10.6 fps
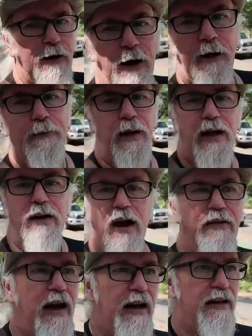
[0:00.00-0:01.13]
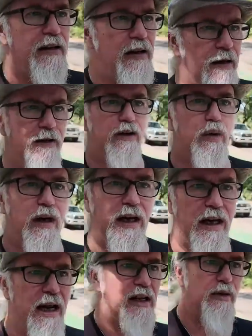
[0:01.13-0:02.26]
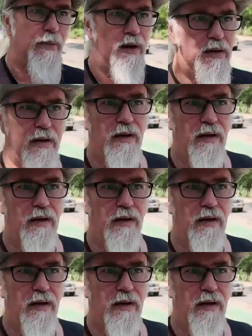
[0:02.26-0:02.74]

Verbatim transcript: Um, I, have had sweetened condensed milk